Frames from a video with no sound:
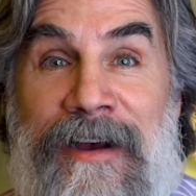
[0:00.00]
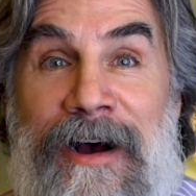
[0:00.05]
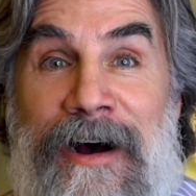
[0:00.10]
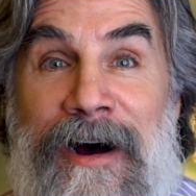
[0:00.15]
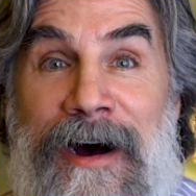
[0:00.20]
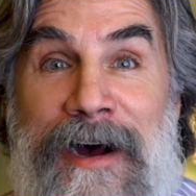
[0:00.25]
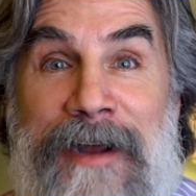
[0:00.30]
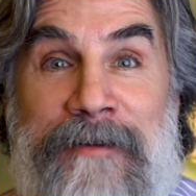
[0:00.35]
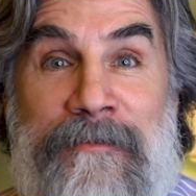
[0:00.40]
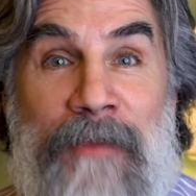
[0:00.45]

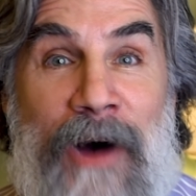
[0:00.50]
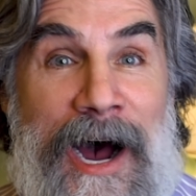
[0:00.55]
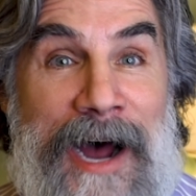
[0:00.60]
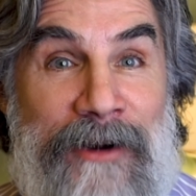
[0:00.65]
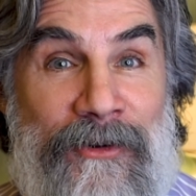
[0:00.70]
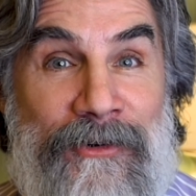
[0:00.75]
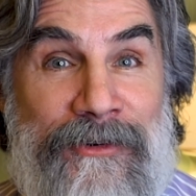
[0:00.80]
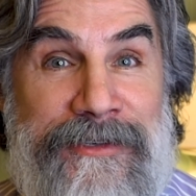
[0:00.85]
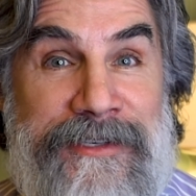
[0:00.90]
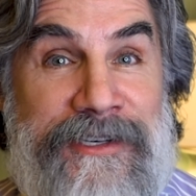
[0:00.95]
on
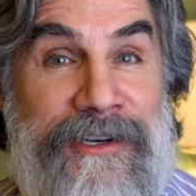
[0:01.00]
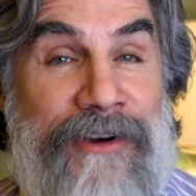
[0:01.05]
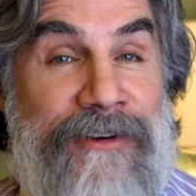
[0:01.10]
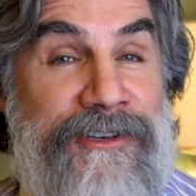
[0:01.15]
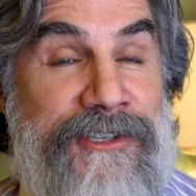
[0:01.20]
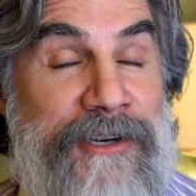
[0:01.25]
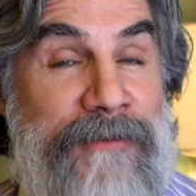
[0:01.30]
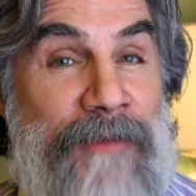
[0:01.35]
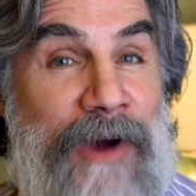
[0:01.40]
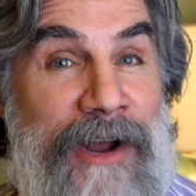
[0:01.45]
models,
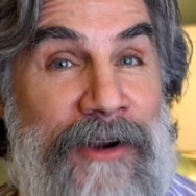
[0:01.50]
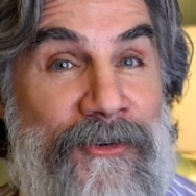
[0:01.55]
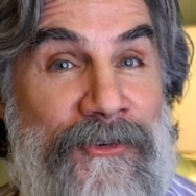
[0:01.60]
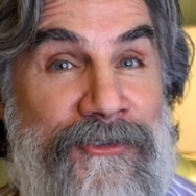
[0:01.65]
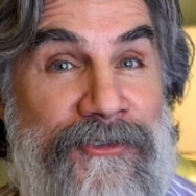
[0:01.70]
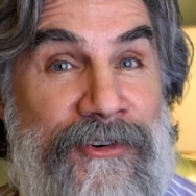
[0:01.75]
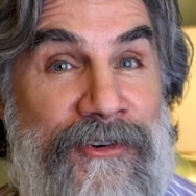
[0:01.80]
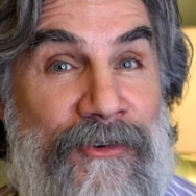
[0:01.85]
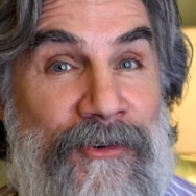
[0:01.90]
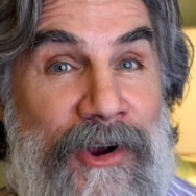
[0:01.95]
encouraging
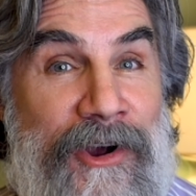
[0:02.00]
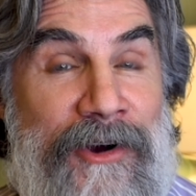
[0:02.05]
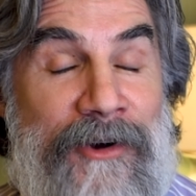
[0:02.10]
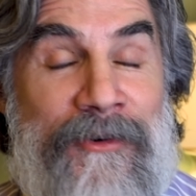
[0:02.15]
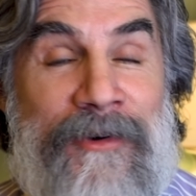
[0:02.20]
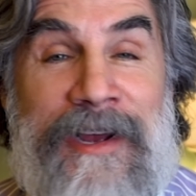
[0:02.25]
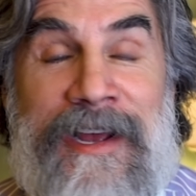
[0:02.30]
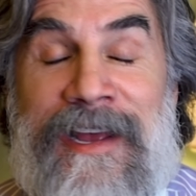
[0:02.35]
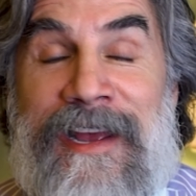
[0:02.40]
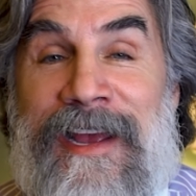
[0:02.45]
models to
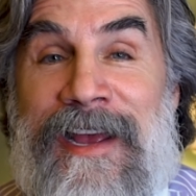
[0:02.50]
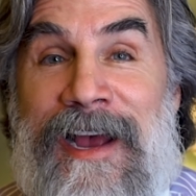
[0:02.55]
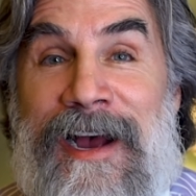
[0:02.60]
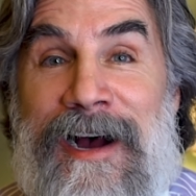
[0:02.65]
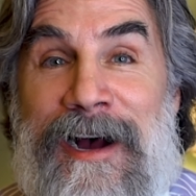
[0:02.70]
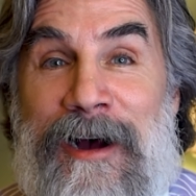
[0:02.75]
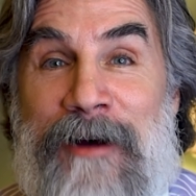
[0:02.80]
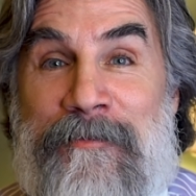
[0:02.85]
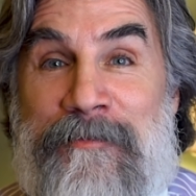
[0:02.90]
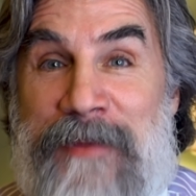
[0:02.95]
grow
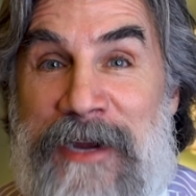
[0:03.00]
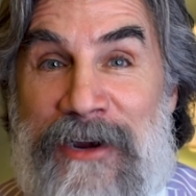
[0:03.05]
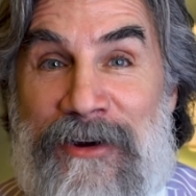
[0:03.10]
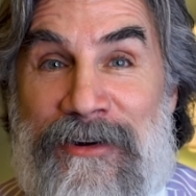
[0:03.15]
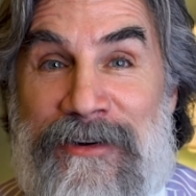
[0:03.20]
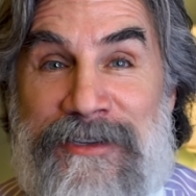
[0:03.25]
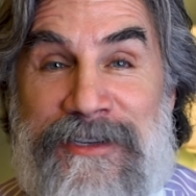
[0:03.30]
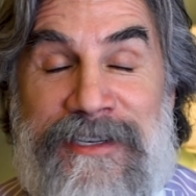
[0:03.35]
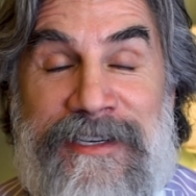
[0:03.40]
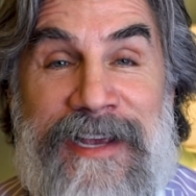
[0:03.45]
uh,
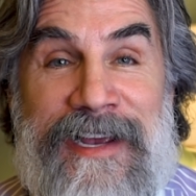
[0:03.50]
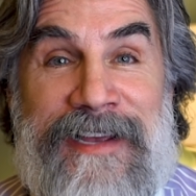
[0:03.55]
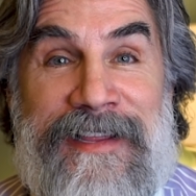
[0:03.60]
beards.